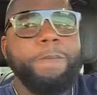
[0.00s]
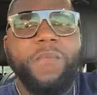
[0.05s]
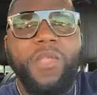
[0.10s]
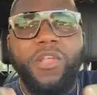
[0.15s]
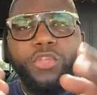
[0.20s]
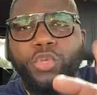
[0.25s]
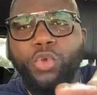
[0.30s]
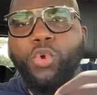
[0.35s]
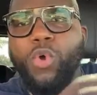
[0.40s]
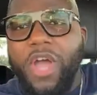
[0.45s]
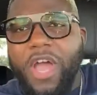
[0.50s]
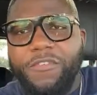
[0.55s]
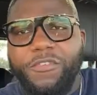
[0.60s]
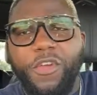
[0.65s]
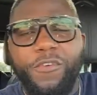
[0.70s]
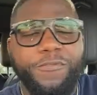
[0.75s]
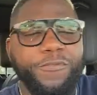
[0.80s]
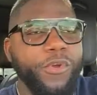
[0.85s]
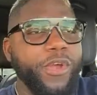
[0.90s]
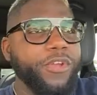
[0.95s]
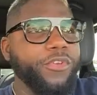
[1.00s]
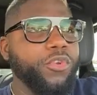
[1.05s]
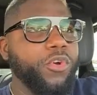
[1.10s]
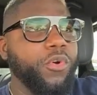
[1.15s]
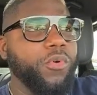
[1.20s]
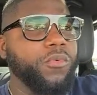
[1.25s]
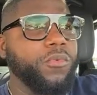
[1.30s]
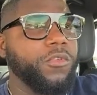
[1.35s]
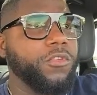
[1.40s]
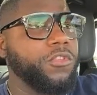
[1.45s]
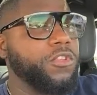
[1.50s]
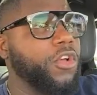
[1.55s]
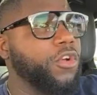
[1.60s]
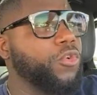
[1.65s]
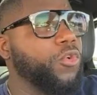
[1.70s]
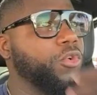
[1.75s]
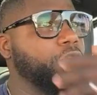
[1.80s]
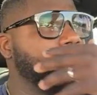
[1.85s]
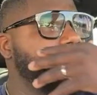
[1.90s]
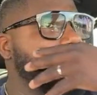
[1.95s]
You have your friend now. Your
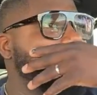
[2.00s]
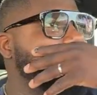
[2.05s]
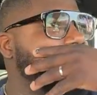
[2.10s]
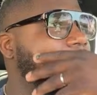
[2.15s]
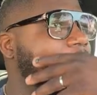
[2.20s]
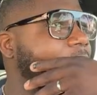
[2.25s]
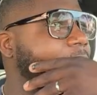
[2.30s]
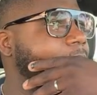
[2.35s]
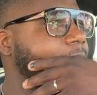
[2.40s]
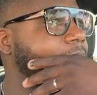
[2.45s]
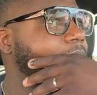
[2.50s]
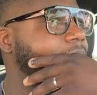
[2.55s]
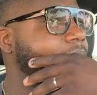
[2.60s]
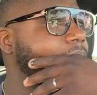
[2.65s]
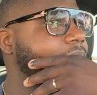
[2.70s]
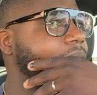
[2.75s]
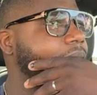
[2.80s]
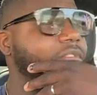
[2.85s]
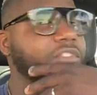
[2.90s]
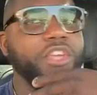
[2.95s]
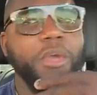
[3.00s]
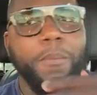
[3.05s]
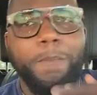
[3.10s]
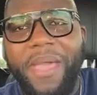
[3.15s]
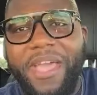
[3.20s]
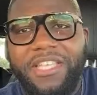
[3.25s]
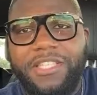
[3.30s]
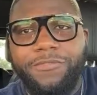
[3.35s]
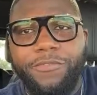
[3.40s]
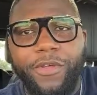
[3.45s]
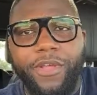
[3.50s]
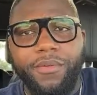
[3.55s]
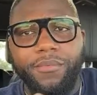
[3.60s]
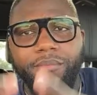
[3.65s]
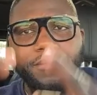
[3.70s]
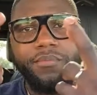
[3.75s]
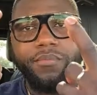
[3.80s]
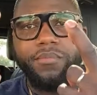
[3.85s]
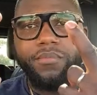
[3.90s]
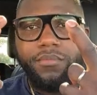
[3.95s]
good friend. Your best friend.
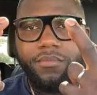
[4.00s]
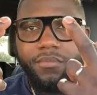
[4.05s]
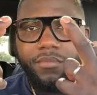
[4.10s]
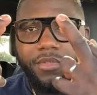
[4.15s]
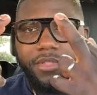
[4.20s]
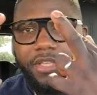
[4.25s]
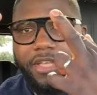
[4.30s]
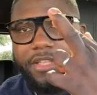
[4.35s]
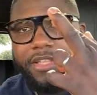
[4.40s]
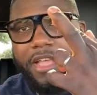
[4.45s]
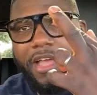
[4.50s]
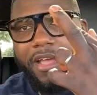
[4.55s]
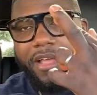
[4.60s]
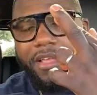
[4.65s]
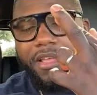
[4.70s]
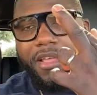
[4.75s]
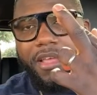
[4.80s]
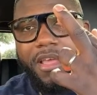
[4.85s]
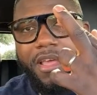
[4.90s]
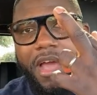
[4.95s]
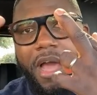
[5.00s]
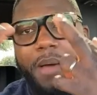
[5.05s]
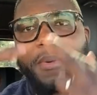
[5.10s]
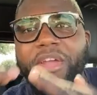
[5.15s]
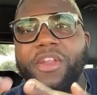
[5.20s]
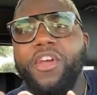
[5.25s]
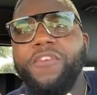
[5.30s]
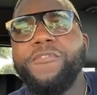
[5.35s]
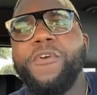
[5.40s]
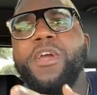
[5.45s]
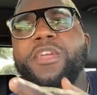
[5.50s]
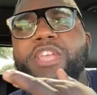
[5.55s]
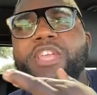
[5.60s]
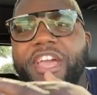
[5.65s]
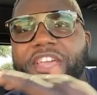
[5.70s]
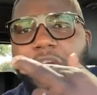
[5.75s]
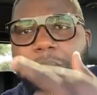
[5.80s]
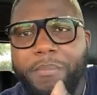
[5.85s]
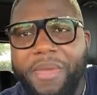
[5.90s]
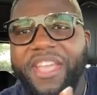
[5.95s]
See it here? A matter of fact, you and
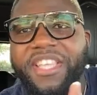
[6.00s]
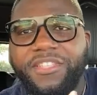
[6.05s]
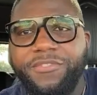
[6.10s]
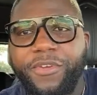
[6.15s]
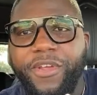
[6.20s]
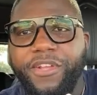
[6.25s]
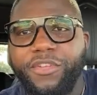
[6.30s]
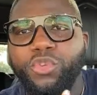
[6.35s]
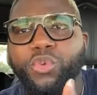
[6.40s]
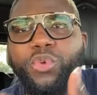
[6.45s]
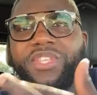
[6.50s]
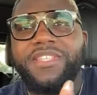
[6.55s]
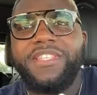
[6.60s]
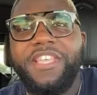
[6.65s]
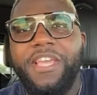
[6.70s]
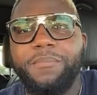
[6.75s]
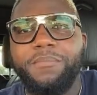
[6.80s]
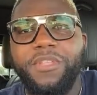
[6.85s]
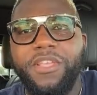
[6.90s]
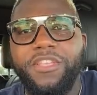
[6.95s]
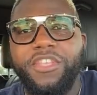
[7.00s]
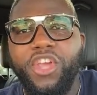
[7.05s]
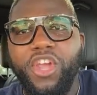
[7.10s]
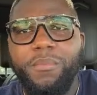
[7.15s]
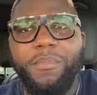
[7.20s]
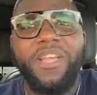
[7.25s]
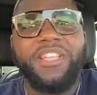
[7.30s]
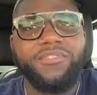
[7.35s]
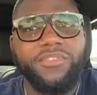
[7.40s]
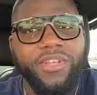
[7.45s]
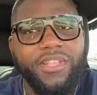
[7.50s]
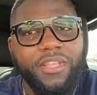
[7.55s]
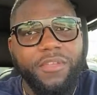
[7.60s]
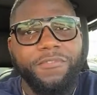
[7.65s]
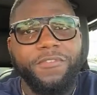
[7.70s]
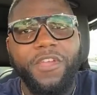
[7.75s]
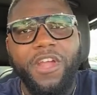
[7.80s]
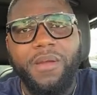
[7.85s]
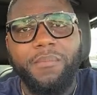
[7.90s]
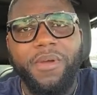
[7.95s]
your best friend do the same thing. Your best friend give
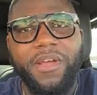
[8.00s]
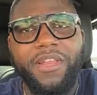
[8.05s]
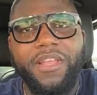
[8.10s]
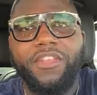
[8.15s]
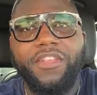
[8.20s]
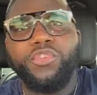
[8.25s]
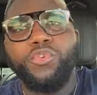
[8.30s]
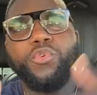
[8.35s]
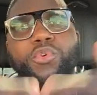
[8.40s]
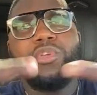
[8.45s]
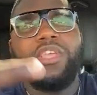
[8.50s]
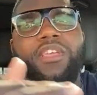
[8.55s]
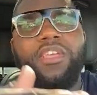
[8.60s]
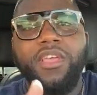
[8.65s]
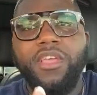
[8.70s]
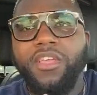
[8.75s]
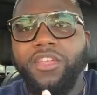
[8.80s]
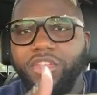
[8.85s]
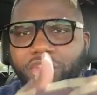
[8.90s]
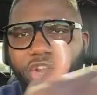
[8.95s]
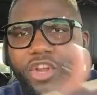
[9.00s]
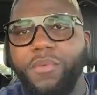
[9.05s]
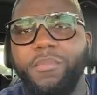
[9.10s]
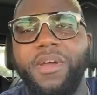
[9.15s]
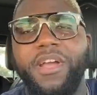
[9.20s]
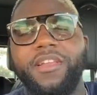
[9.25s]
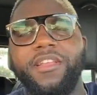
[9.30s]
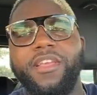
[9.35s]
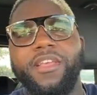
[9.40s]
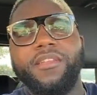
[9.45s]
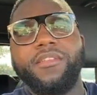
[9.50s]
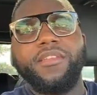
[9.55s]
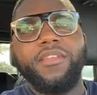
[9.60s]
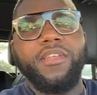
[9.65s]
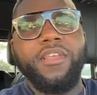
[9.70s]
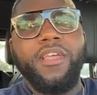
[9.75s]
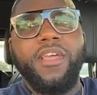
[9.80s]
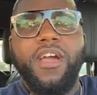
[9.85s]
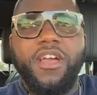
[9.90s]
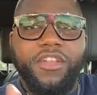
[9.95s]
your man head, you give your man head.
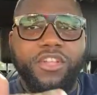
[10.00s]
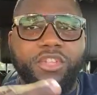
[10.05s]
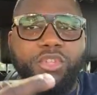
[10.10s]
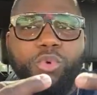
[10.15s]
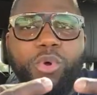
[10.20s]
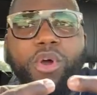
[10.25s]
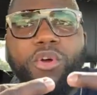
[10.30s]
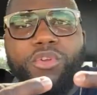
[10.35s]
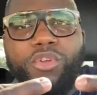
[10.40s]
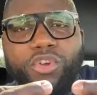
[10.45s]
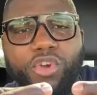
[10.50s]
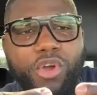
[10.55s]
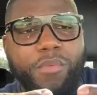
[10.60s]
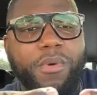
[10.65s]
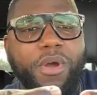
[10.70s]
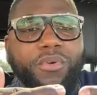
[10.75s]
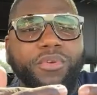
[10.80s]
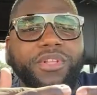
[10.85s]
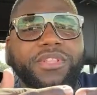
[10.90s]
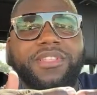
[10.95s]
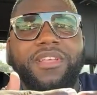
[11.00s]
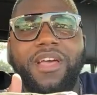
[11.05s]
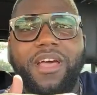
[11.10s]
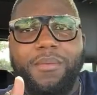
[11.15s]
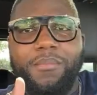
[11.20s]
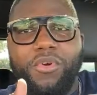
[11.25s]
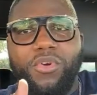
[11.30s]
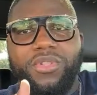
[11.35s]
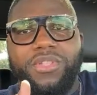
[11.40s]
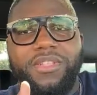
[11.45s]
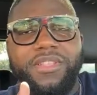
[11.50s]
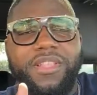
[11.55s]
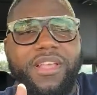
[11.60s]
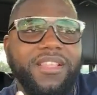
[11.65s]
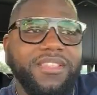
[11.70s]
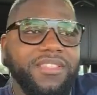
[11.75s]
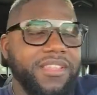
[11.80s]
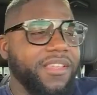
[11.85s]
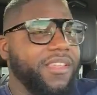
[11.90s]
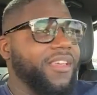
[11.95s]
And the two want to come out and talk about it and
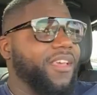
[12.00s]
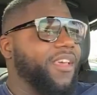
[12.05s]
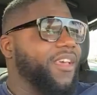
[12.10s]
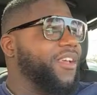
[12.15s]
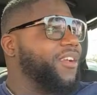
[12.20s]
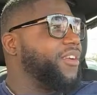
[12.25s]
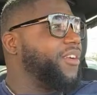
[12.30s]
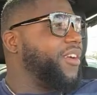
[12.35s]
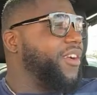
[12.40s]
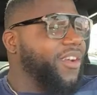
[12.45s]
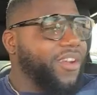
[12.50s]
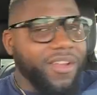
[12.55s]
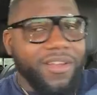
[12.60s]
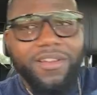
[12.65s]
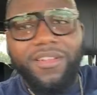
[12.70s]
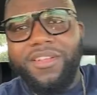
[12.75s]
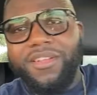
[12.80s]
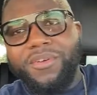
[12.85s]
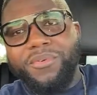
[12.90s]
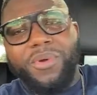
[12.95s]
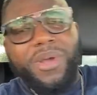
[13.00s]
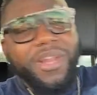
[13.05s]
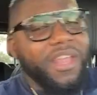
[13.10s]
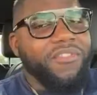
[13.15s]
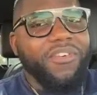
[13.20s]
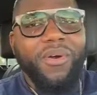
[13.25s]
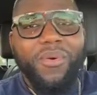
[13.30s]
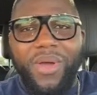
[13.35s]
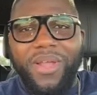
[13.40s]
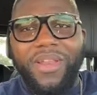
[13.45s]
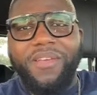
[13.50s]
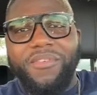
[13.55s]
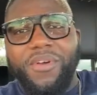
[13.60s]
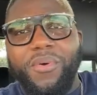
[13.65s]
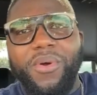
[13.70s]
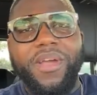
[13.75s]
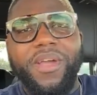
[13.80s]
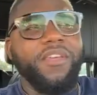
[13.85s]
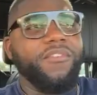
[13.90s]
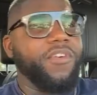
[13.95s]
say, girl, whatever.
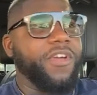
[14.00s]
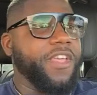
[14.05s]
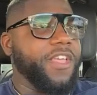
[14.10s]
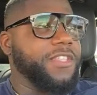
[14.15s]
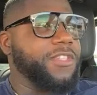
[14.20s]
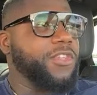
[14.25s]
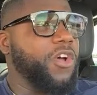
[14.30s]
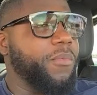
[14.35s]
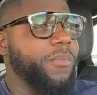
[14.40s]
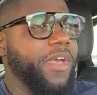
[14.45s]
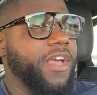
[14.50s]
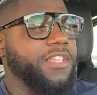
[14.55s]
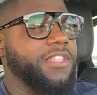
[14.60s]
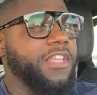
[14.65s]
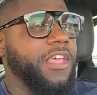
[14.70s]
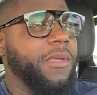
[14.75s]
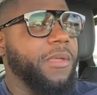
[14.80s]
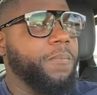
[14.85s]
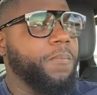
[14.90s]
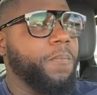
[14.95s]
You see what I say?